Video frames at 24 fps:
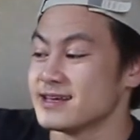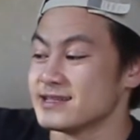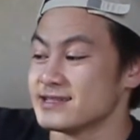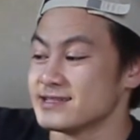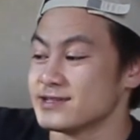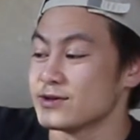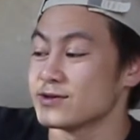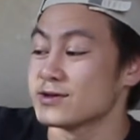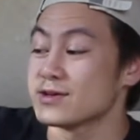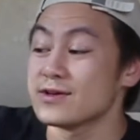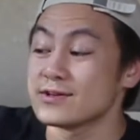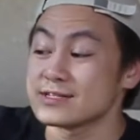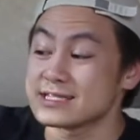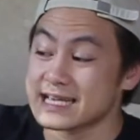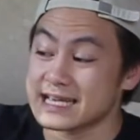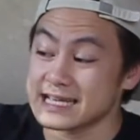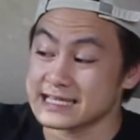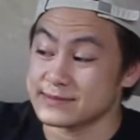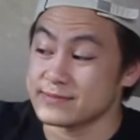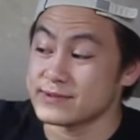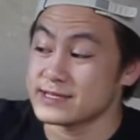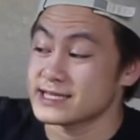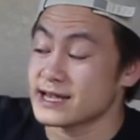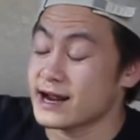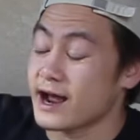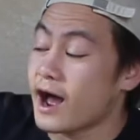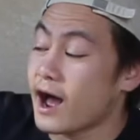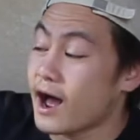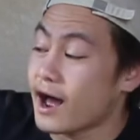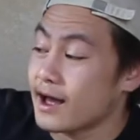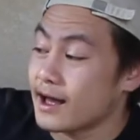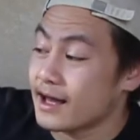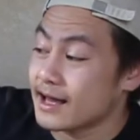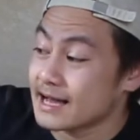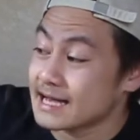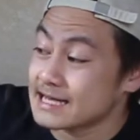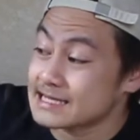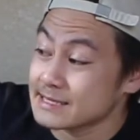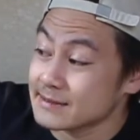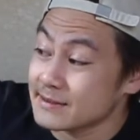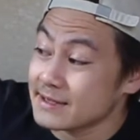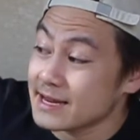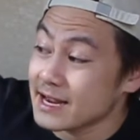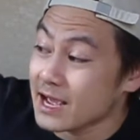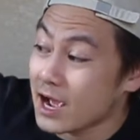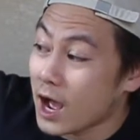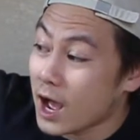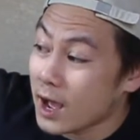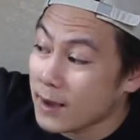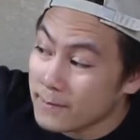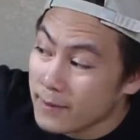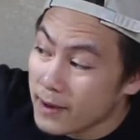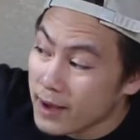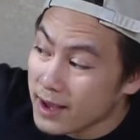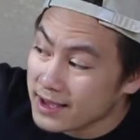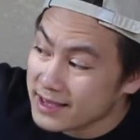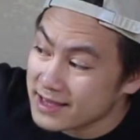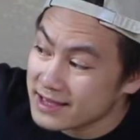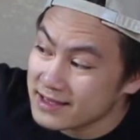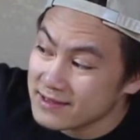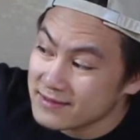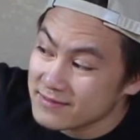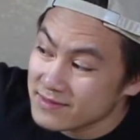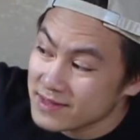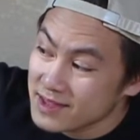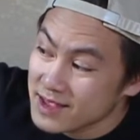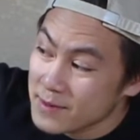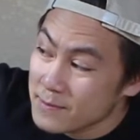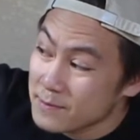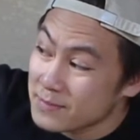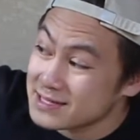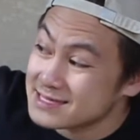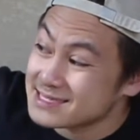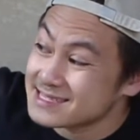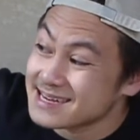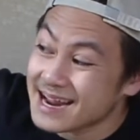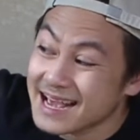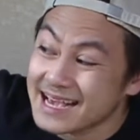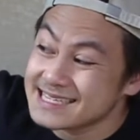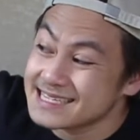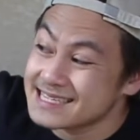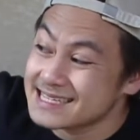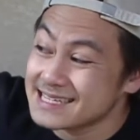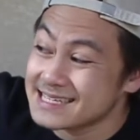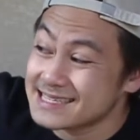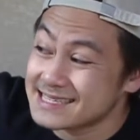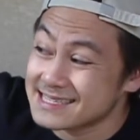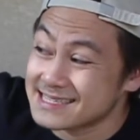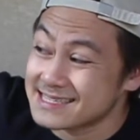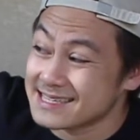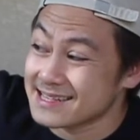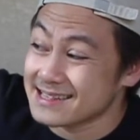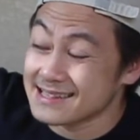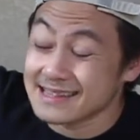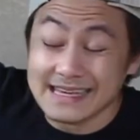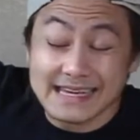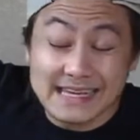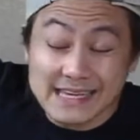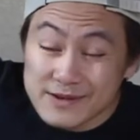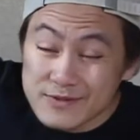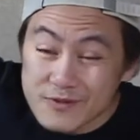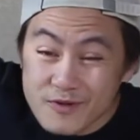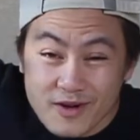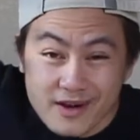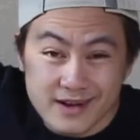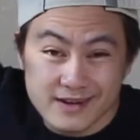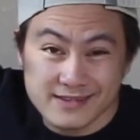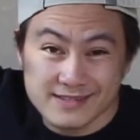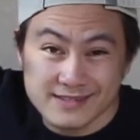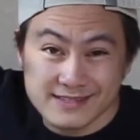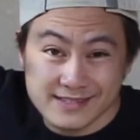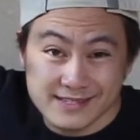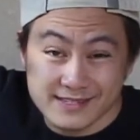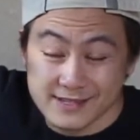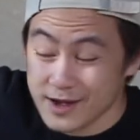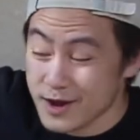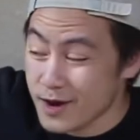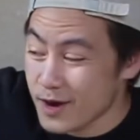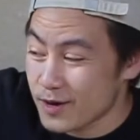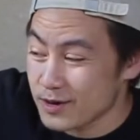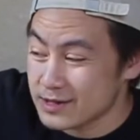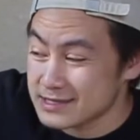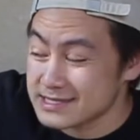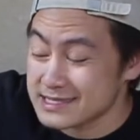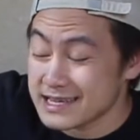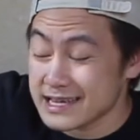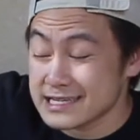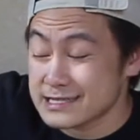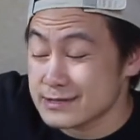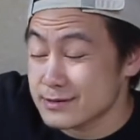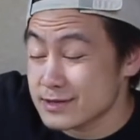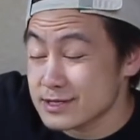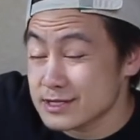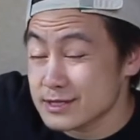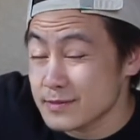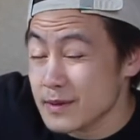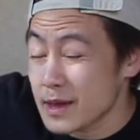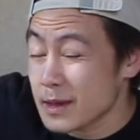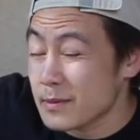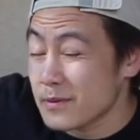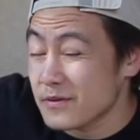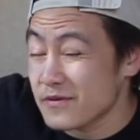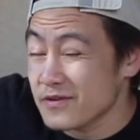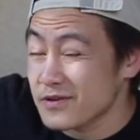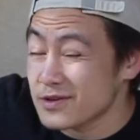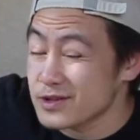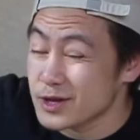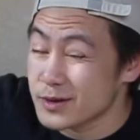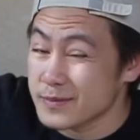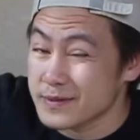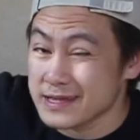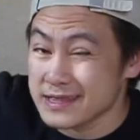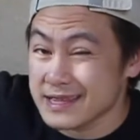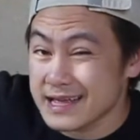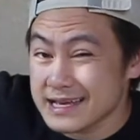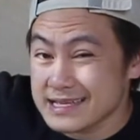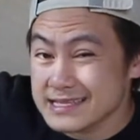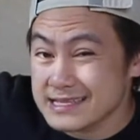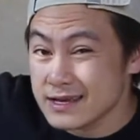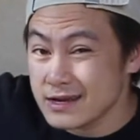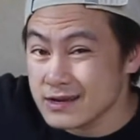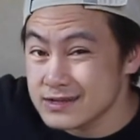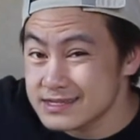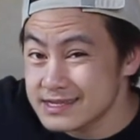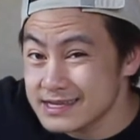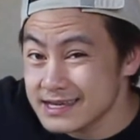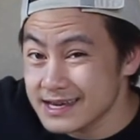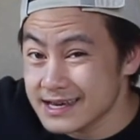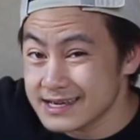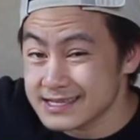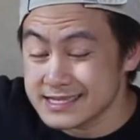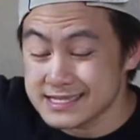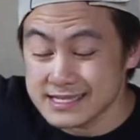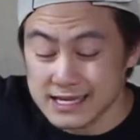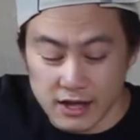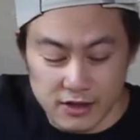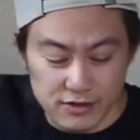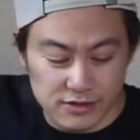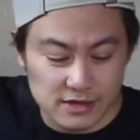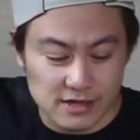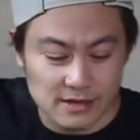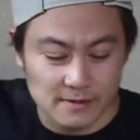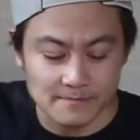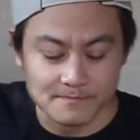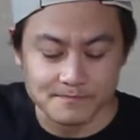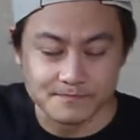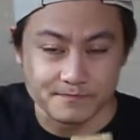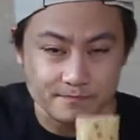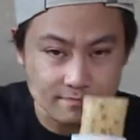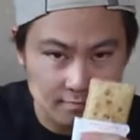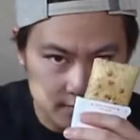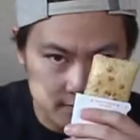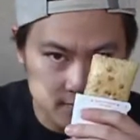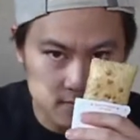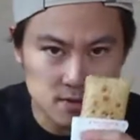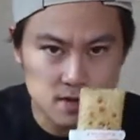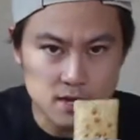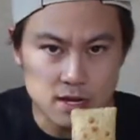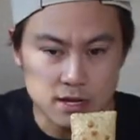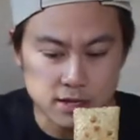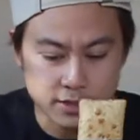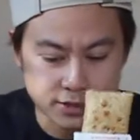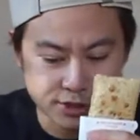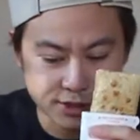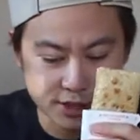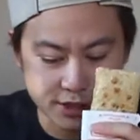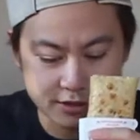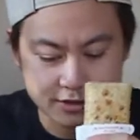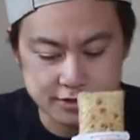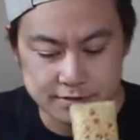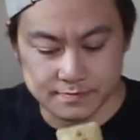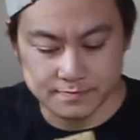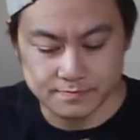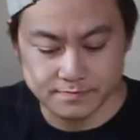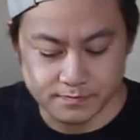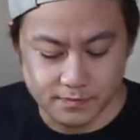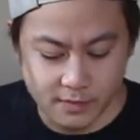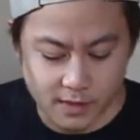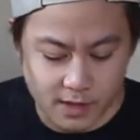little guilty because I'm eating a Hot Pocket, but it's nice because it's a lean one, so it's like supposed to make me feel a little bit less guilty because it's healthy. Cheers.